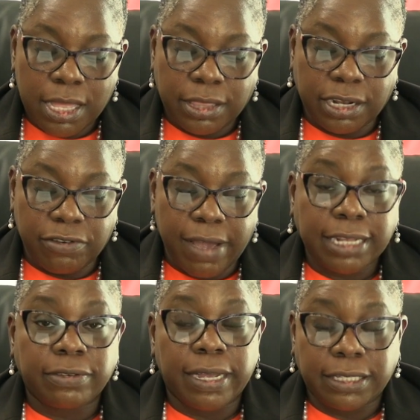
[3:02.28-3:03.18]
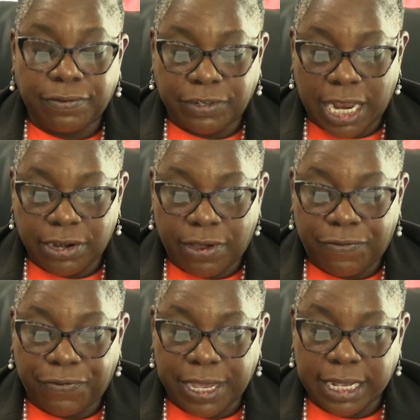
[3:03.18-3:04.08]
The Directorate of Gender
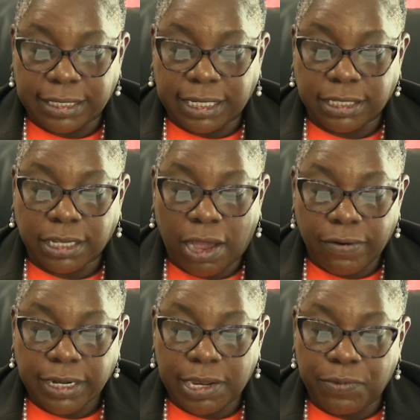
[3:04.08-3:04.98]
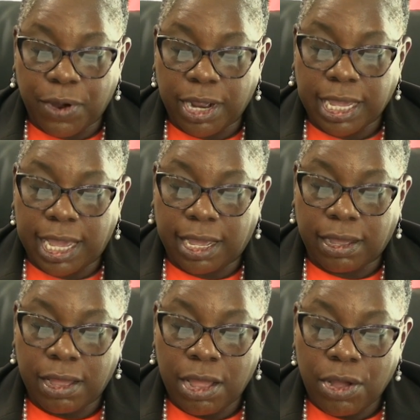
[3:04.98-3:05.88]
Affairs is currently
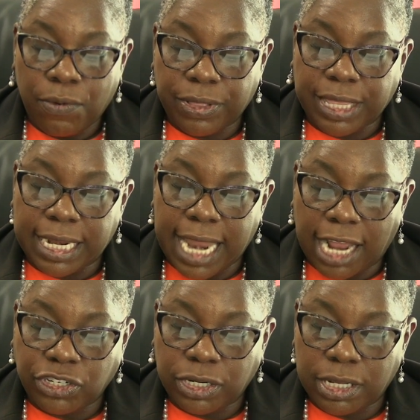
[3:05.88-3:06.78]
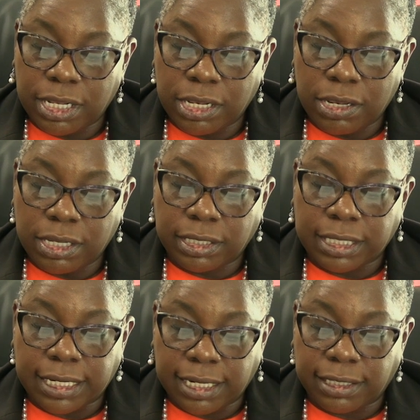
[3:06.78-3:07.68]
working with the National
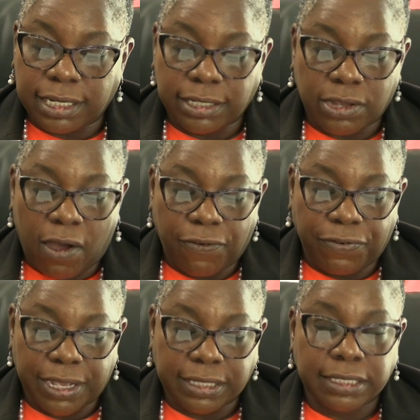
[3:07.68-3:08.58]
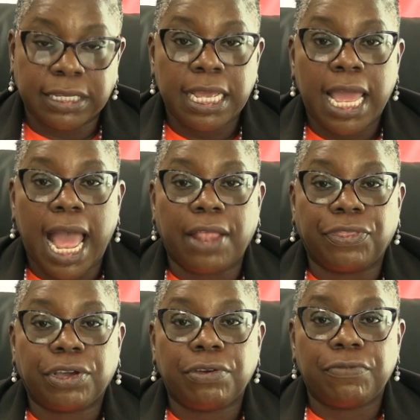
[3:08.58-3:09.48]
Statistics Office
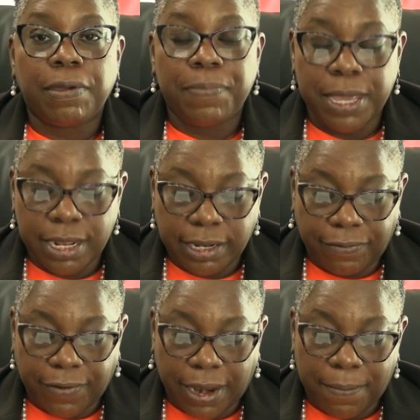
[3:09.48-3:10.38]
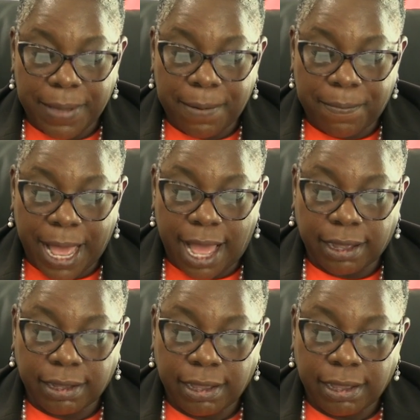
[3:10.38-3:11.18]
and the Caribbean Development Bank